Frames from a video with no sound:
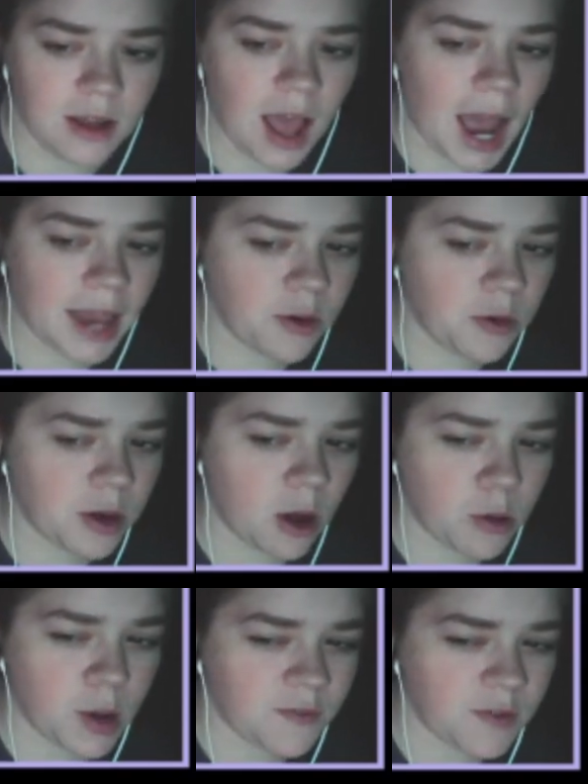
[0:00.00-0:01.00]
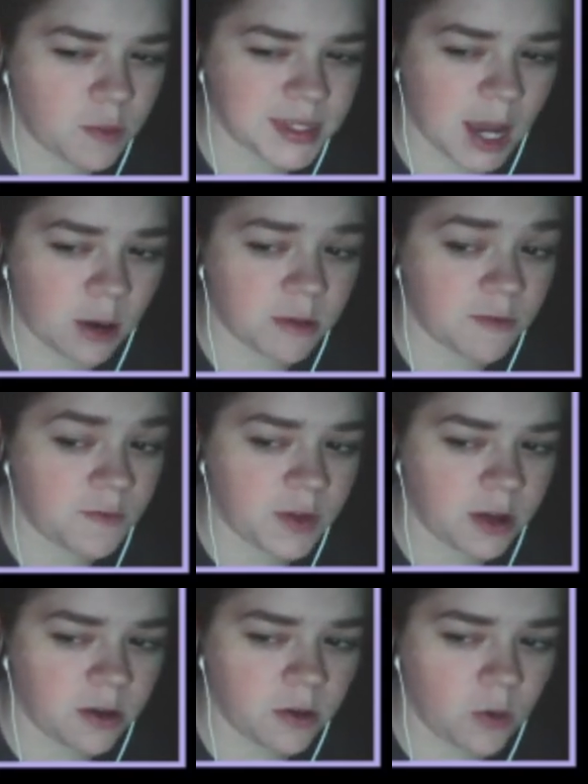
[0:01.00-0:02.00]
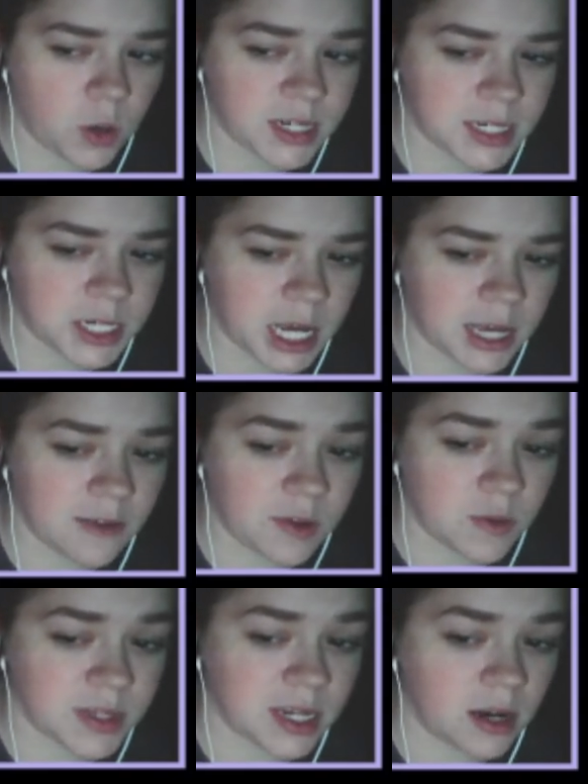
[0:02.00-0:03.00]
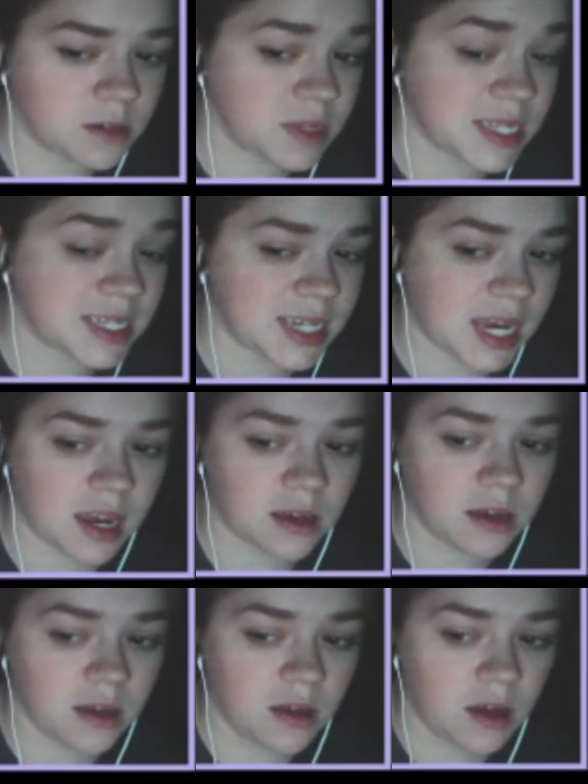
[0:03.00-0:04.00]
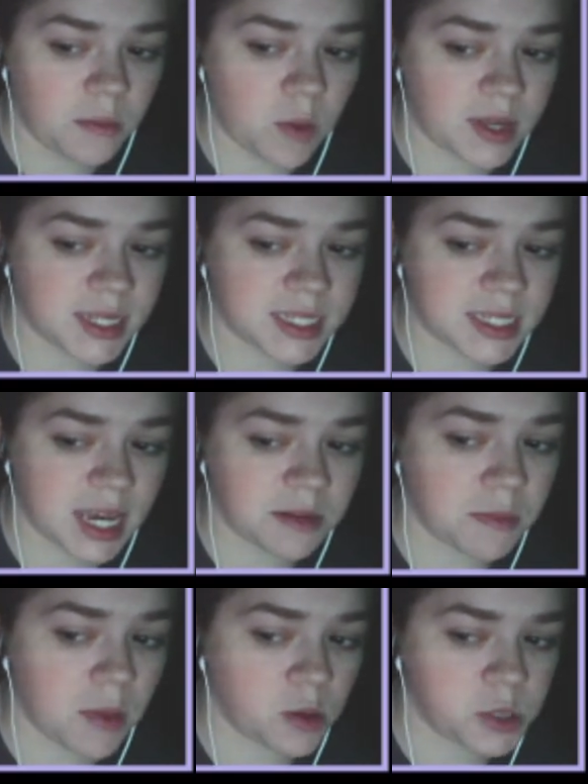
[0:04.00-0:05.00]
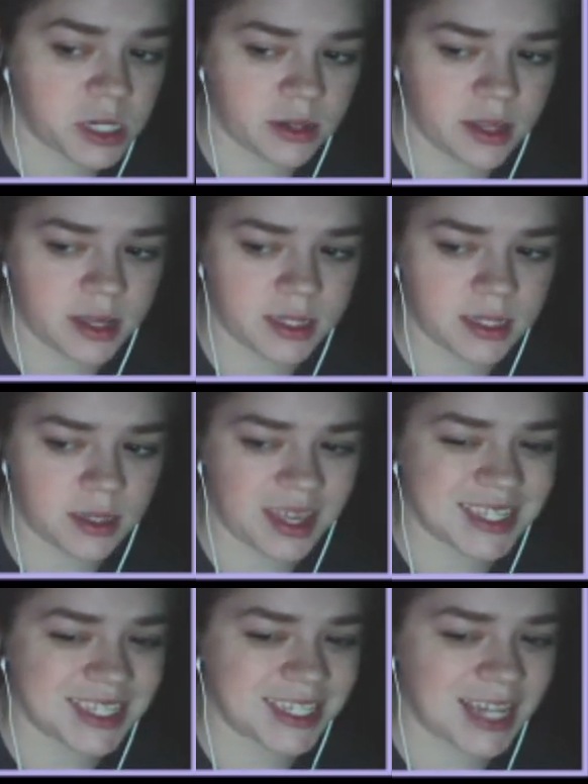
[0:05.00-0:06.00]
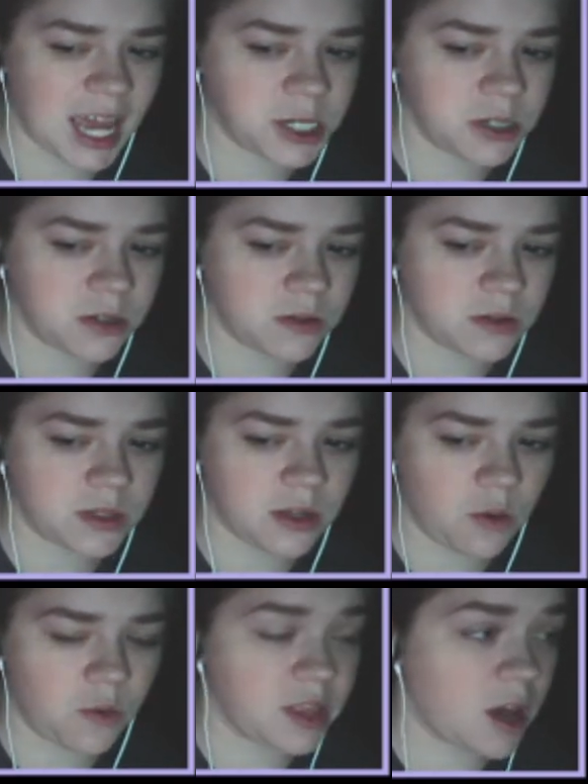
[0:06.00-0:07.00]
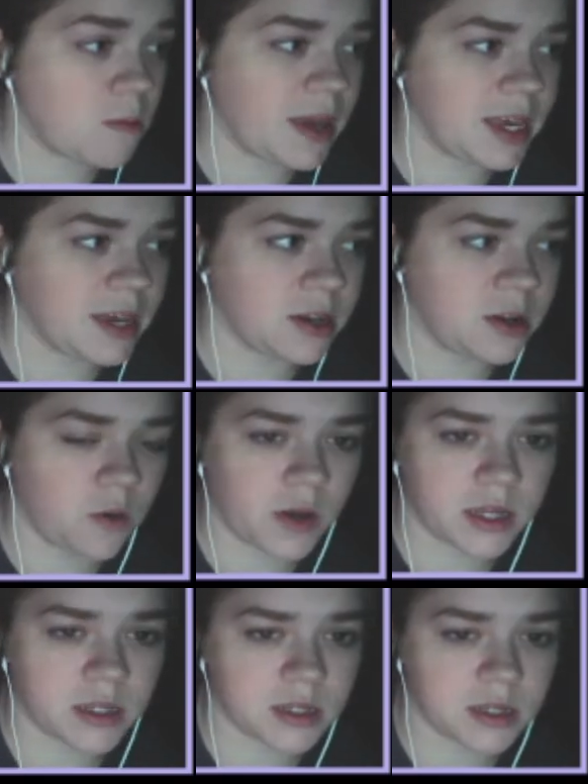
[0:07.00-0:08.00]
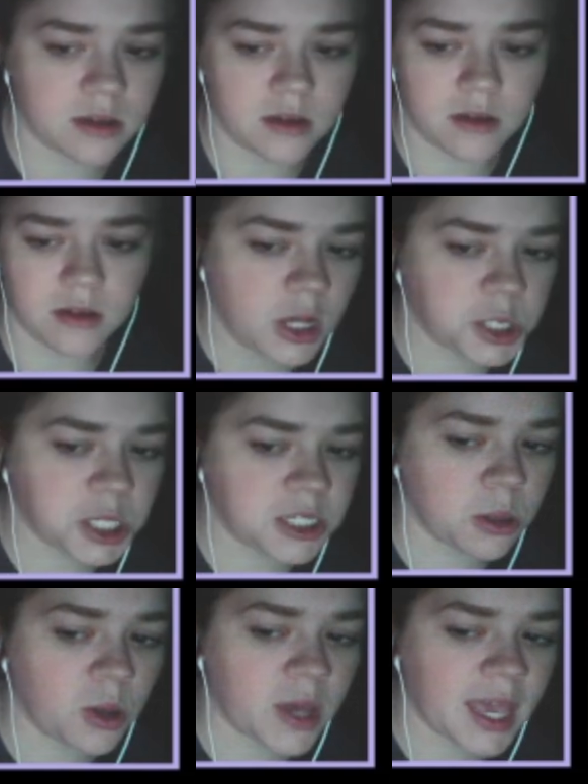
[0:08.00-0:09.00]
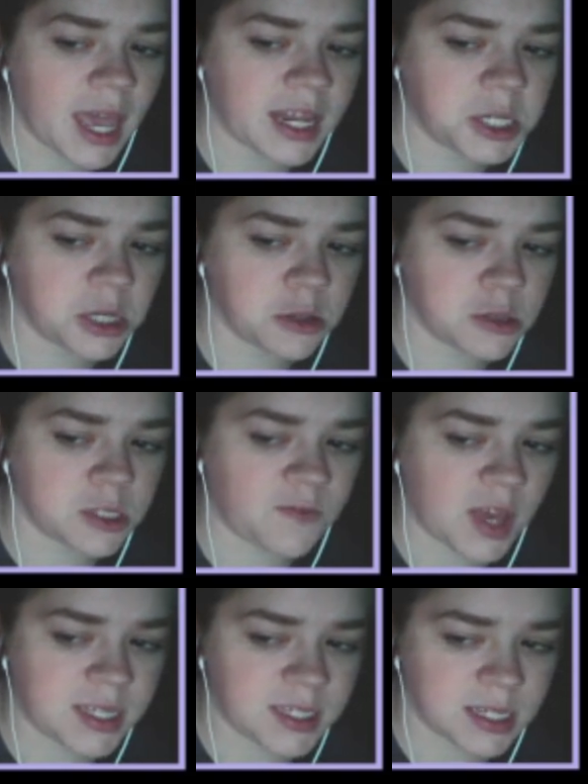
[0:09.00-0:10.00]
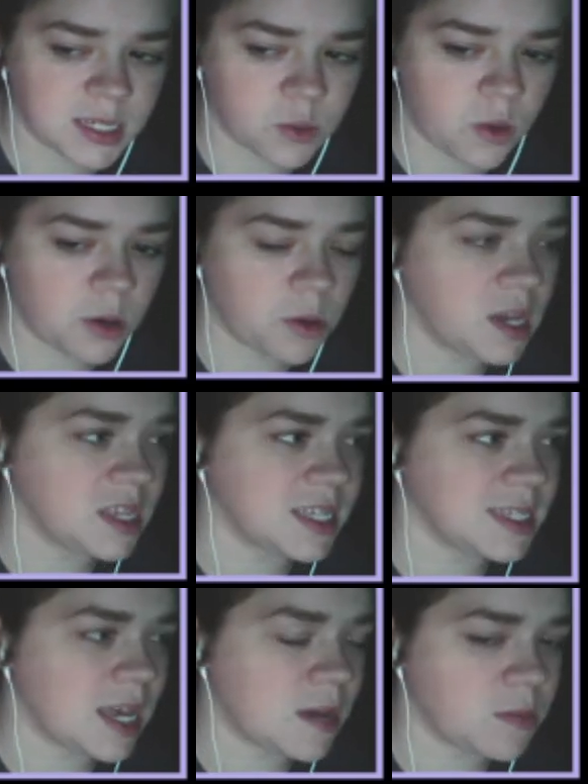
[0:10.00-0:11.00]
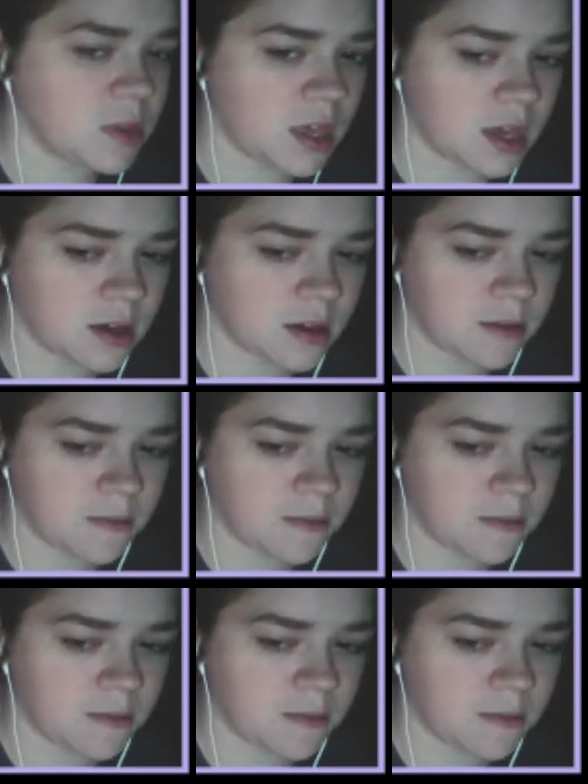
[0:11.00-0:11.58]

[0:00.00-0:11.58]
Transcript: I don't know if it was out of fear or to check if it was not a mistake, but we stayed motionless, like statues, without making a noise. Just looking at each other's faces, wondering the same thing.